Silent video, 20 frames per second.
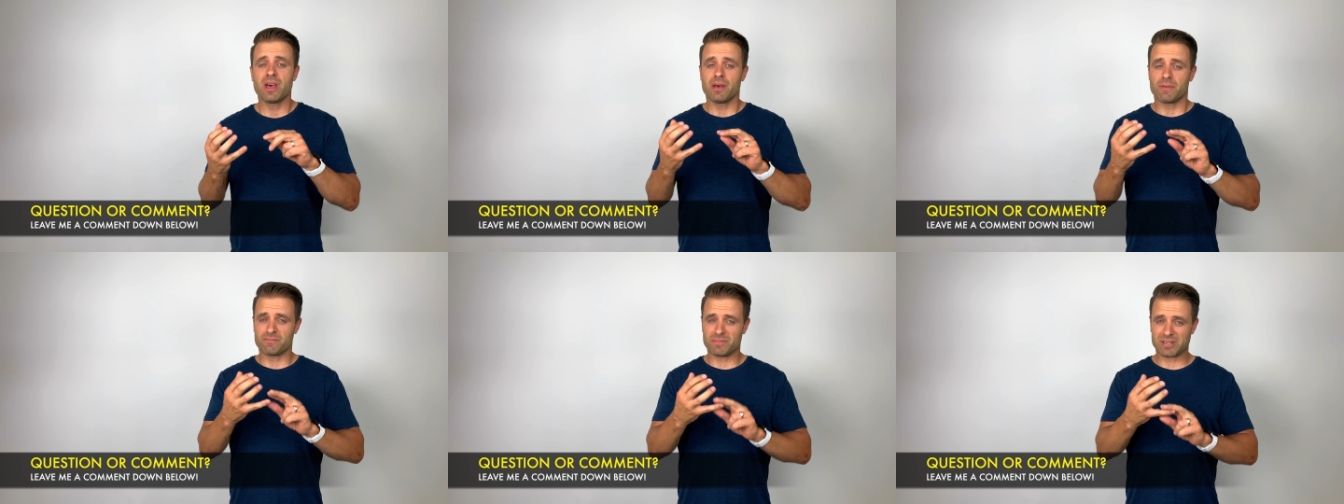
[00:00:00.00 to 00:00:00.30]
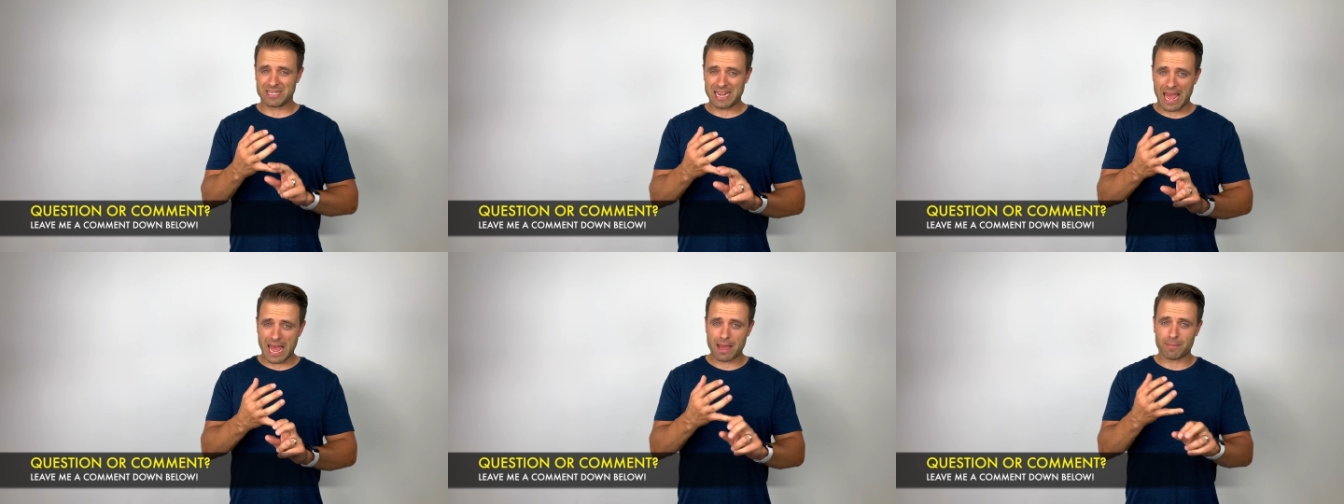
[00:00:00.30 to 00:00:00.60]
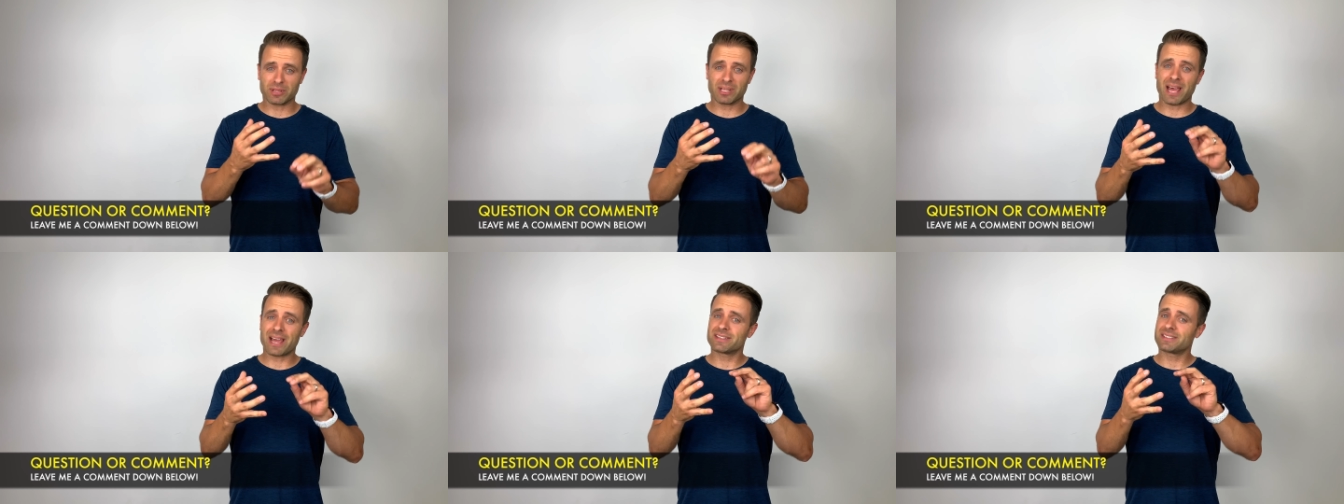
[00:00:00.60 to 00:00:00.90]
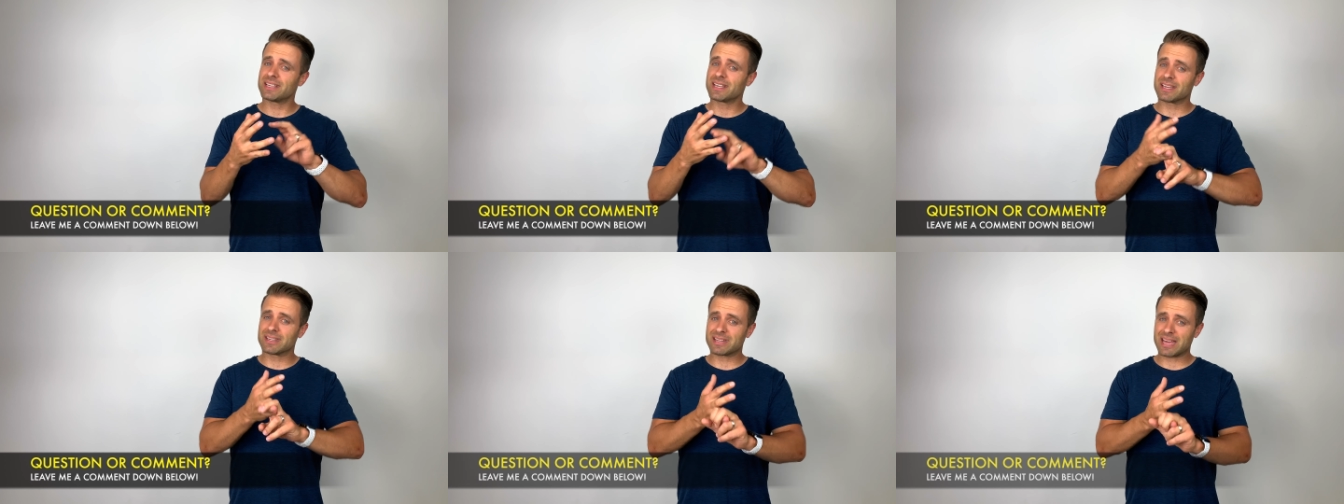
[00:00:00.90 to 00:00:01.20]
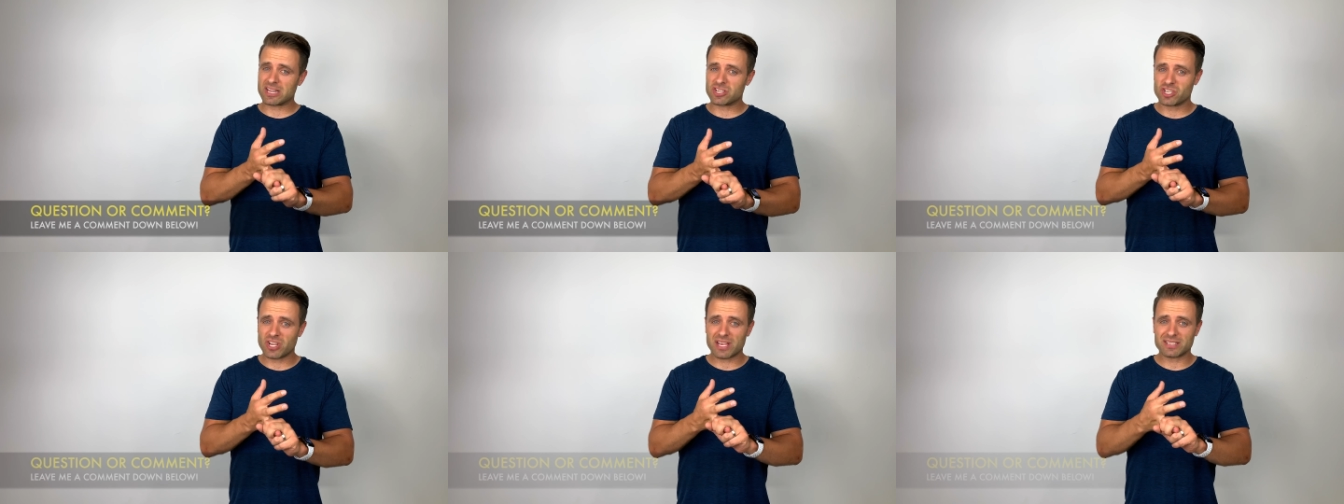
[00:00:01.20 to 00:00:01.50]
metabolizing and
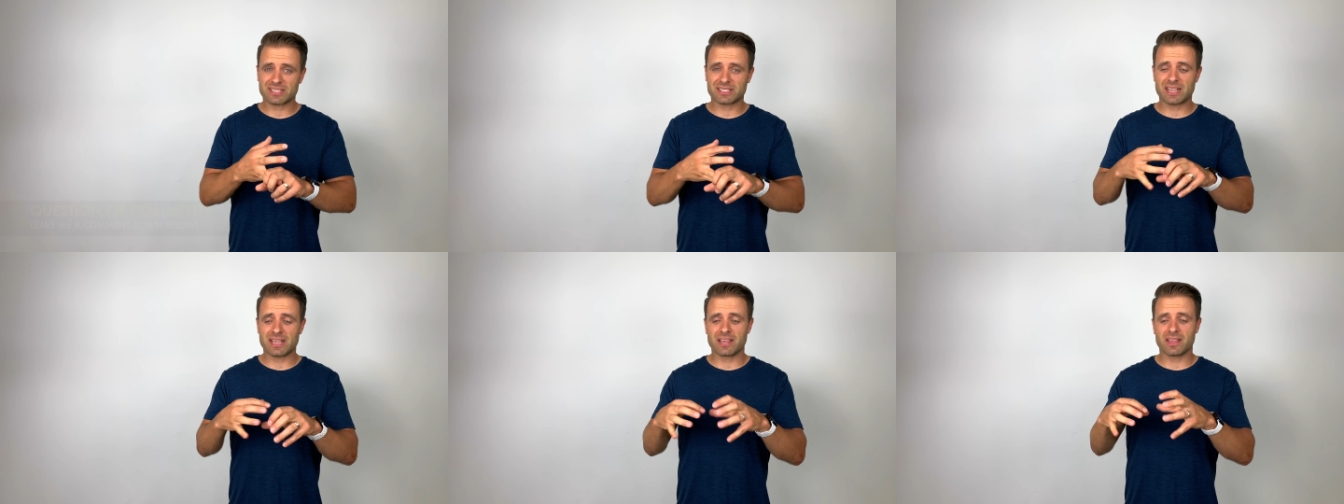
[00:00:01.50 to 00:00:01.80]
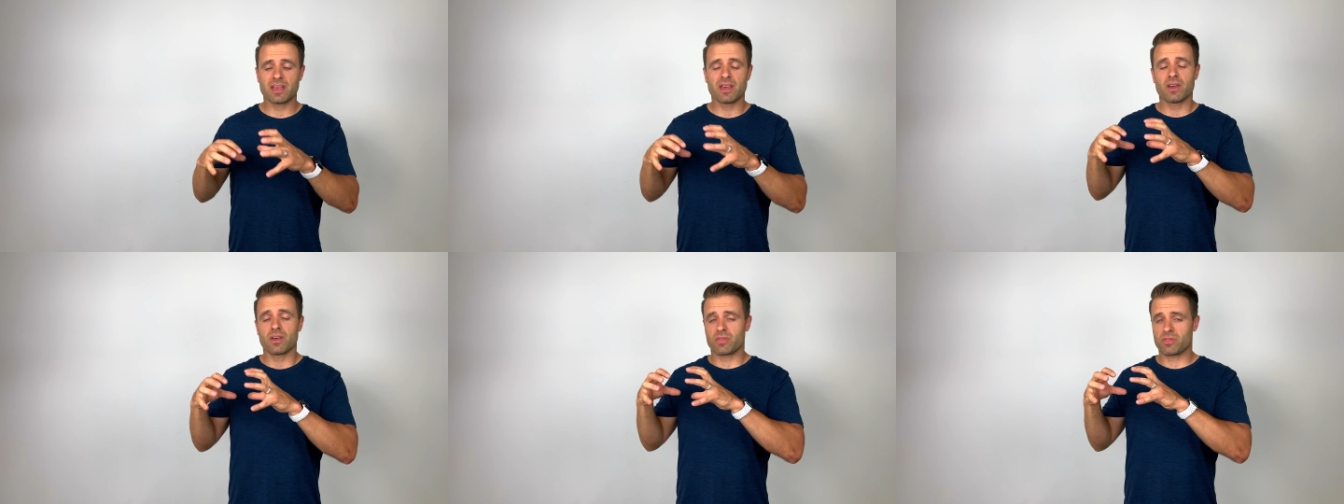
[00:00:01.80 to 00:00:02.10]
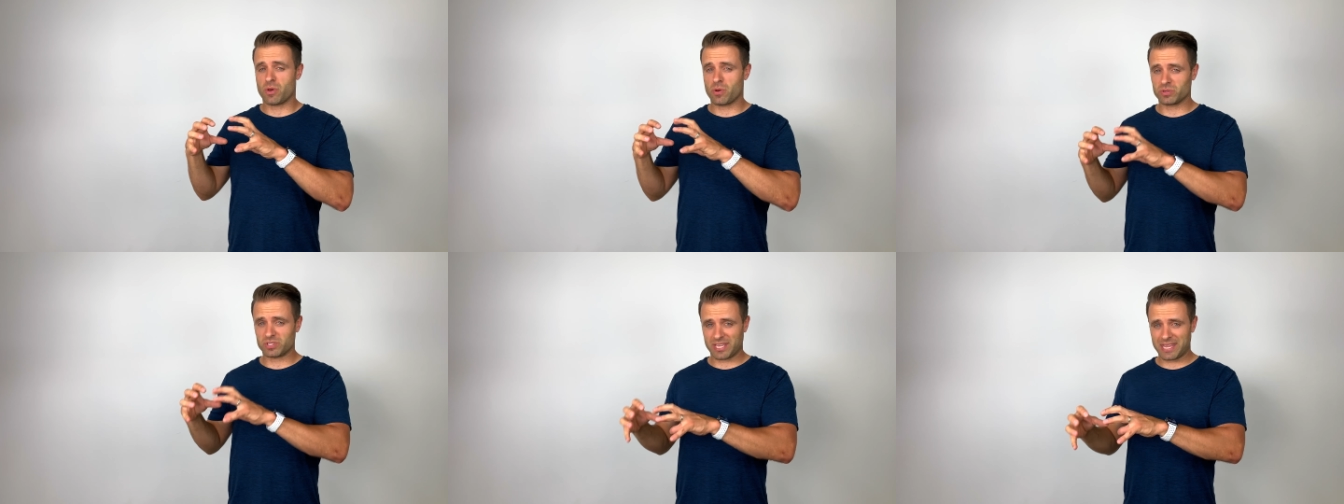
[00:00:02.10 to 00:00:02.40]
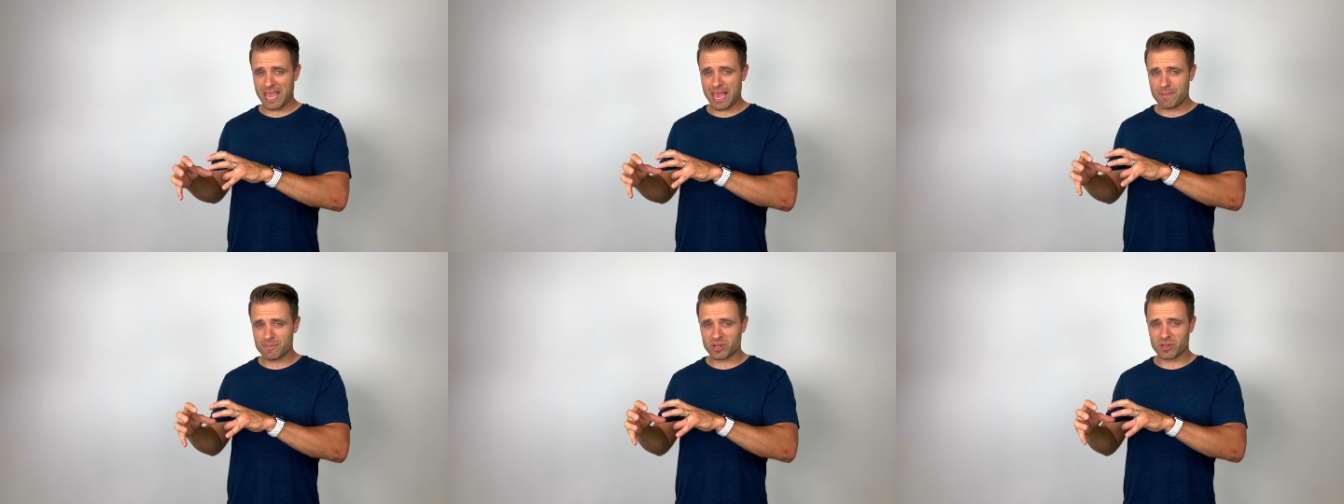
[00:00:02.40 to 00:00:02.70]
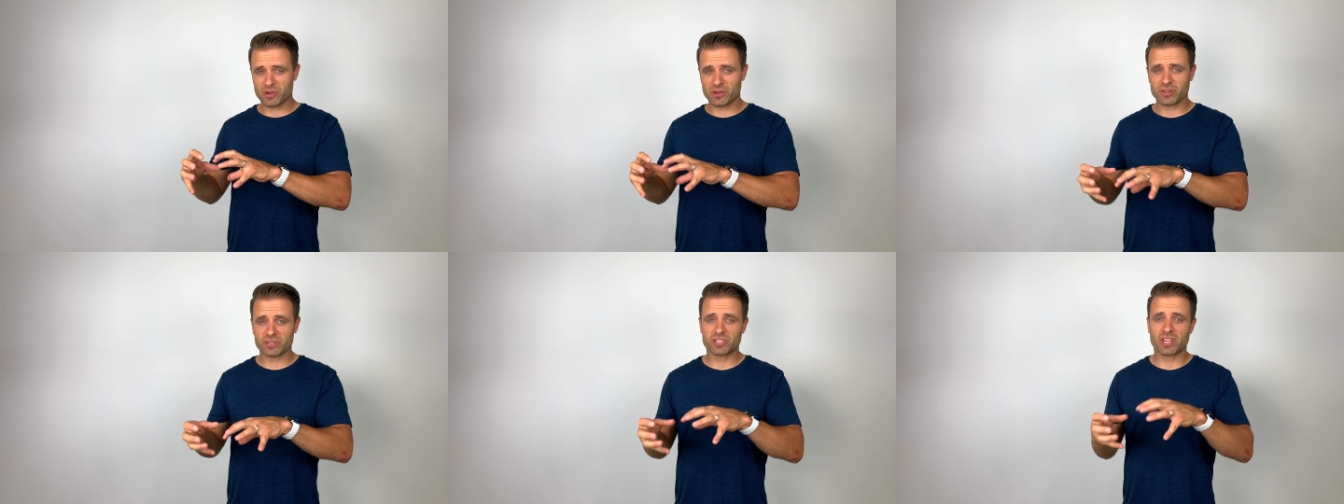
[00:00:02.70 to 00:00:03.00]
digesting those
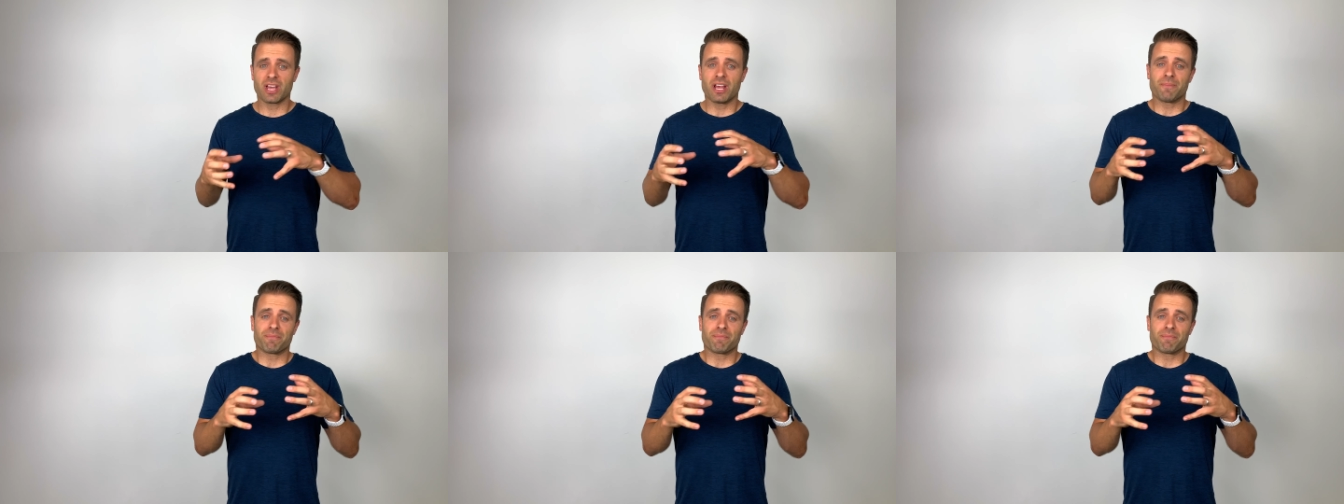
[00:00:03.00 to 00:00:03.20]
chemicals